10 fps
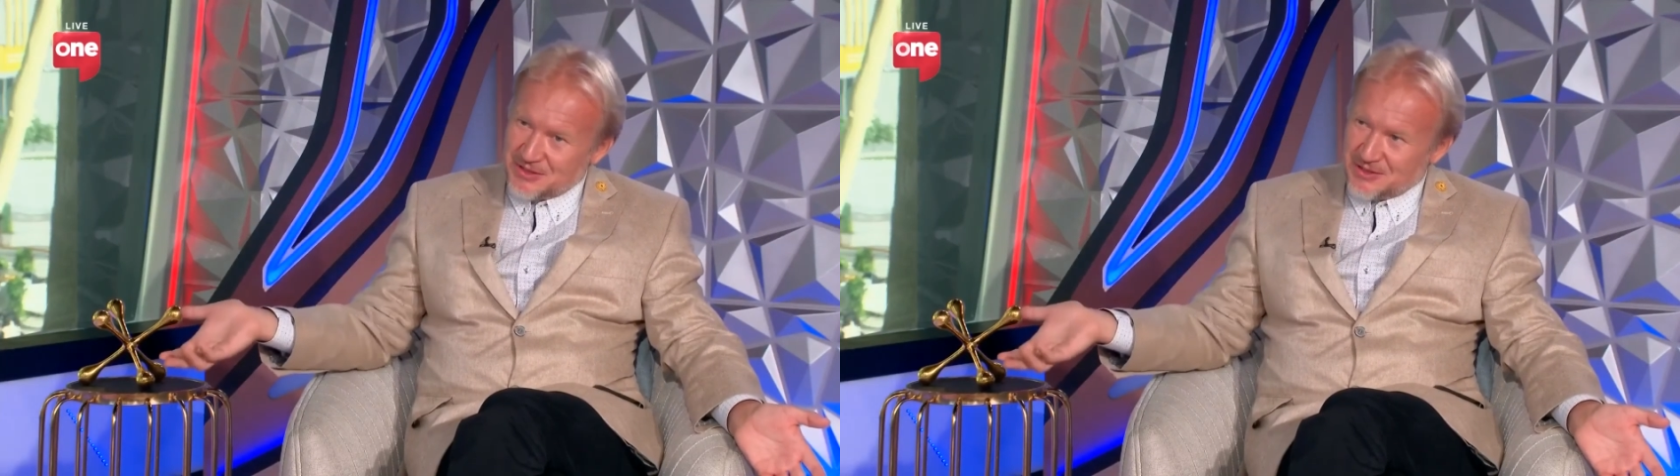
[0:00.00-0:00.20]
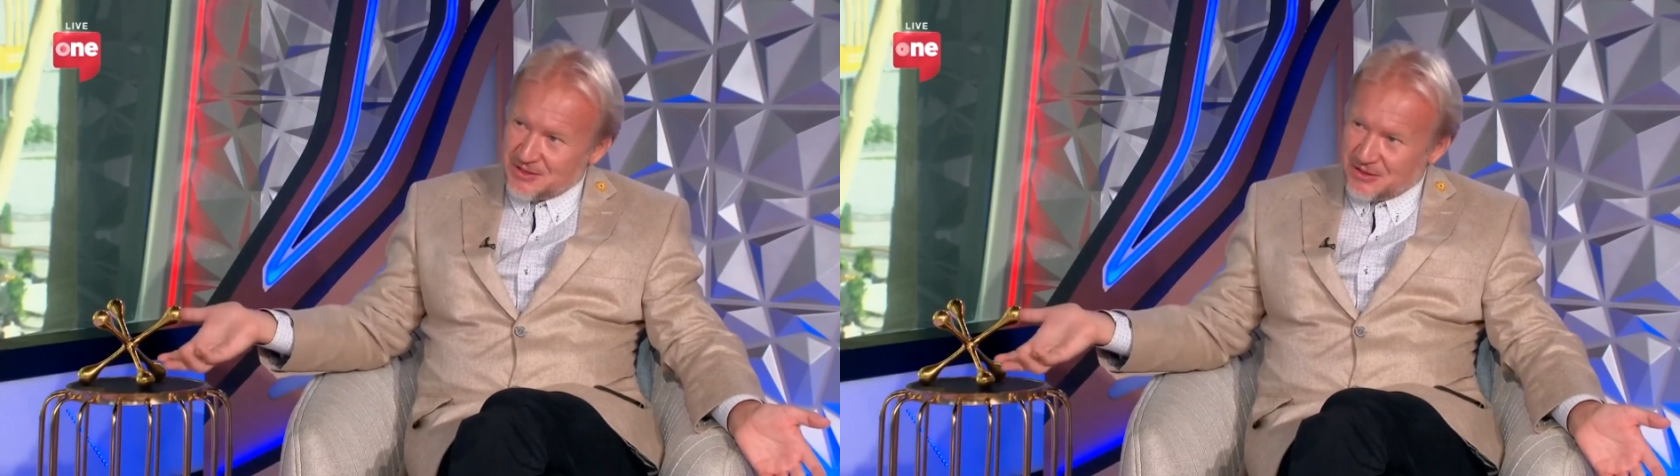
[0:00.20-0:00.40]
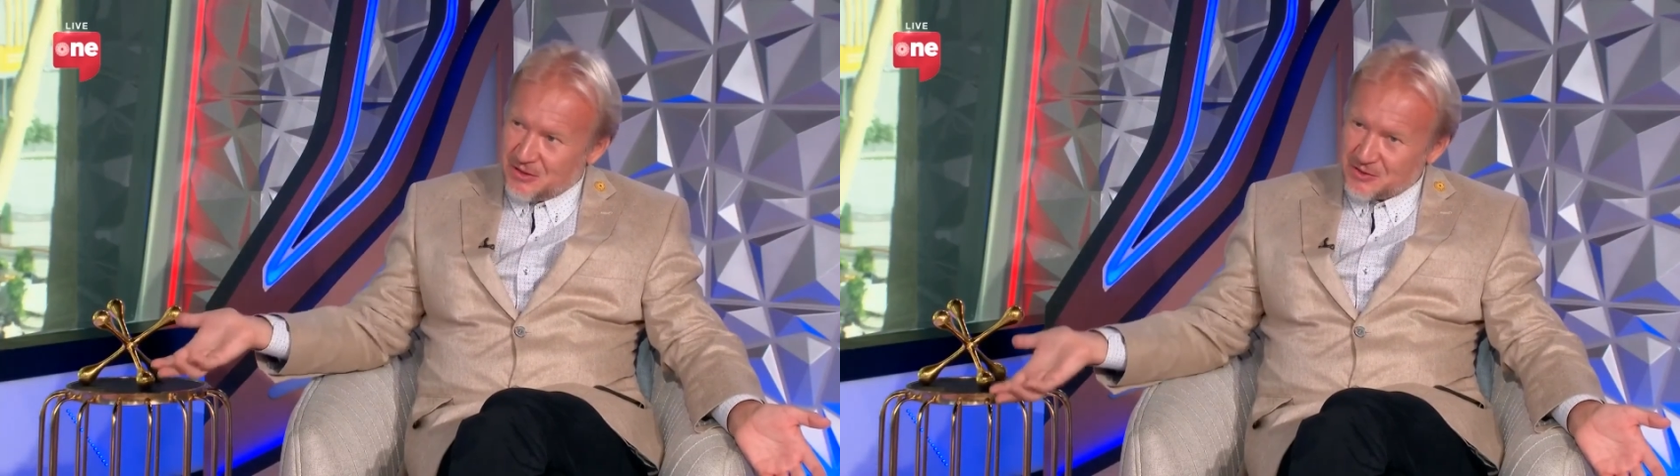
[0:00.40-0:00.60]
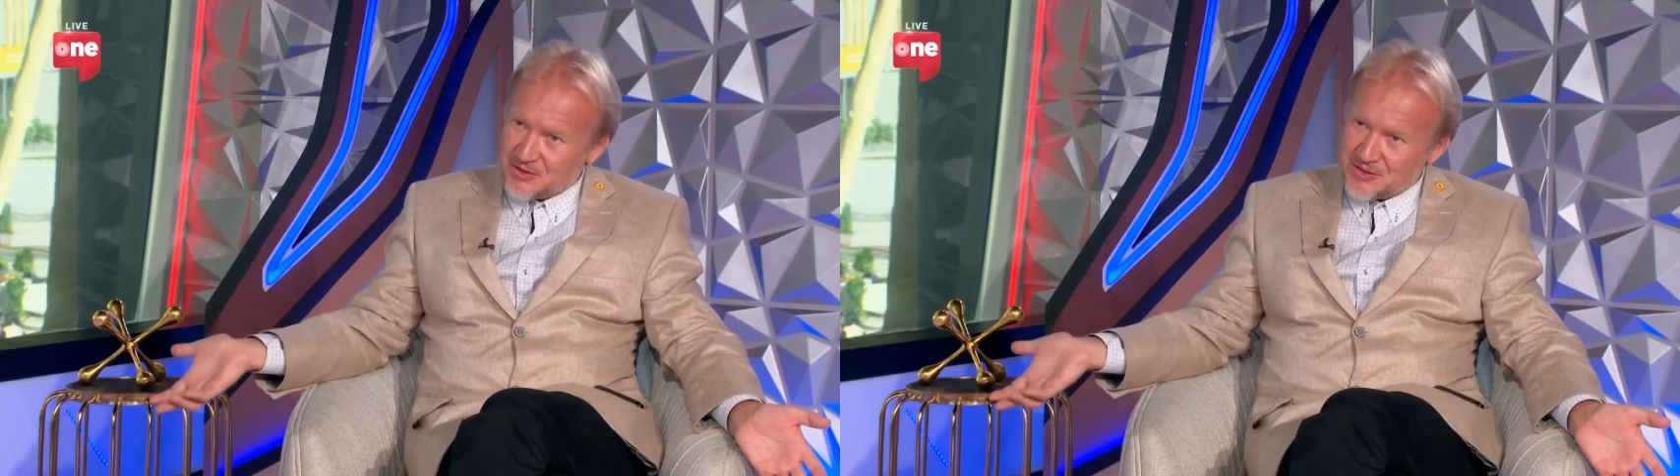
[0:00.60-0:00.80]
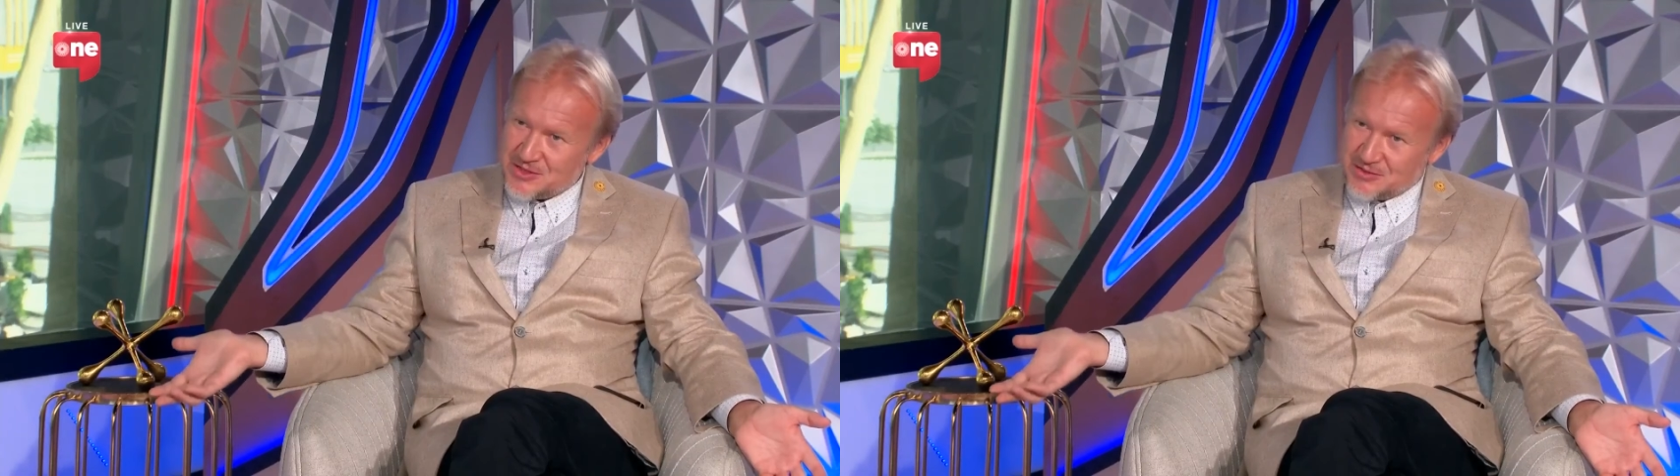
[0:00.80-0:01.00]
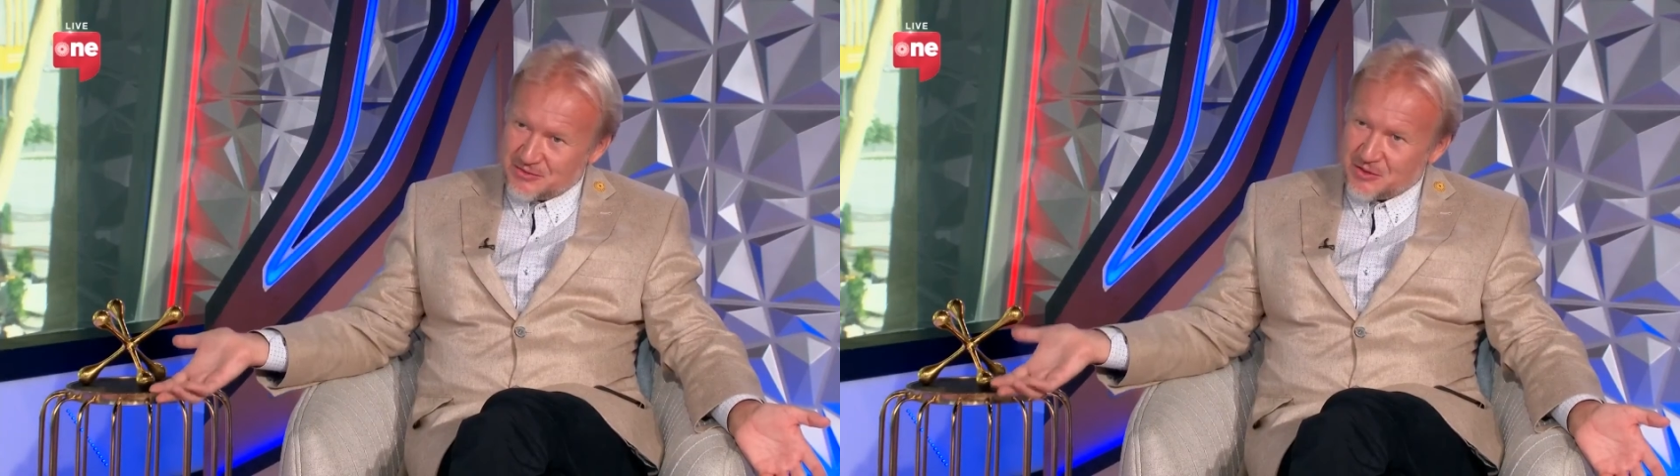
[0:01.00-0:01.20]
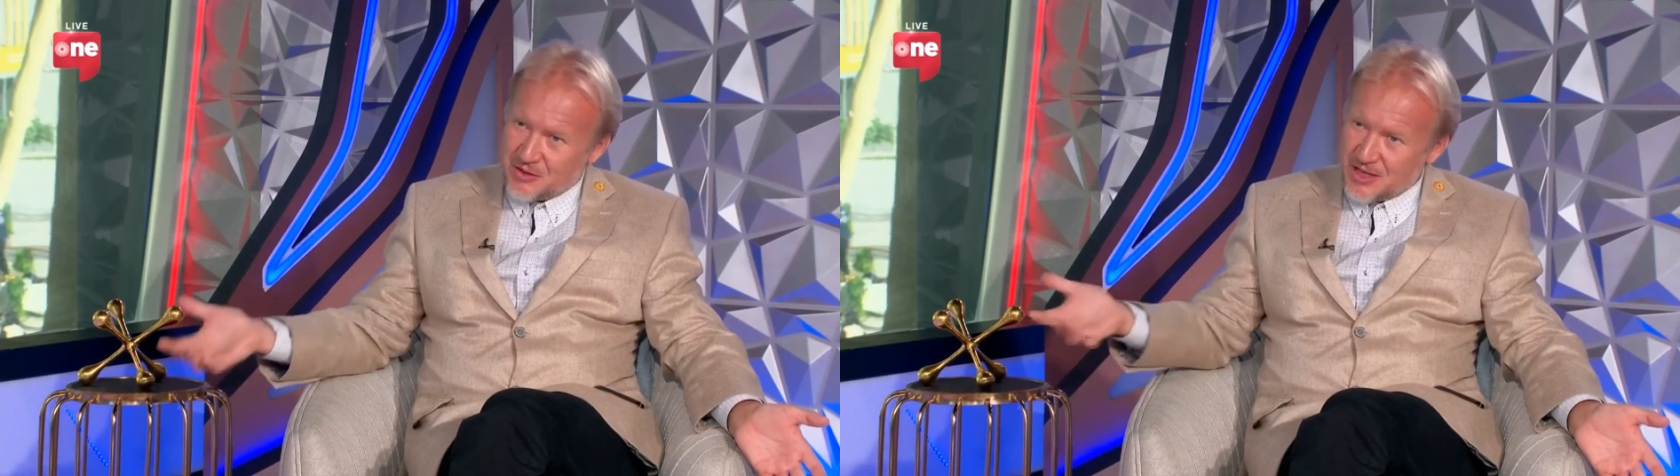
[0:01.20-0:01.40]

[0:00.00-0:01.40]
seafloor